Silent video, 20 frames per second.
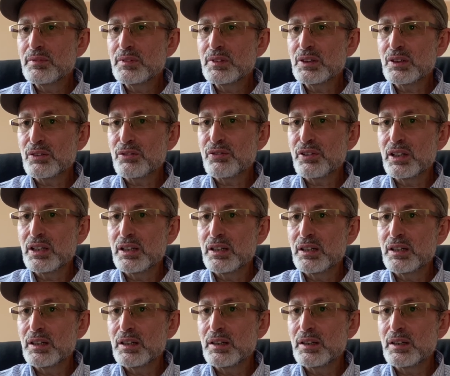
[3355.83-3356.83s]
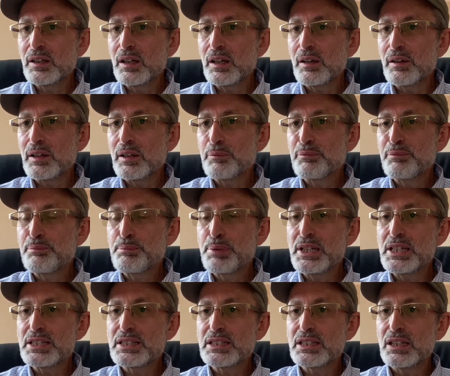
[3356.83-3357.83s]
You'll uh, uh,
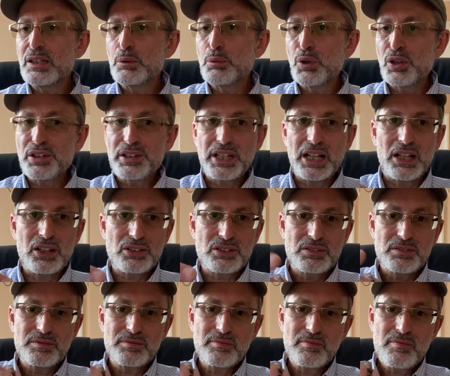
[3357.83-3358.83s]
PC 1000.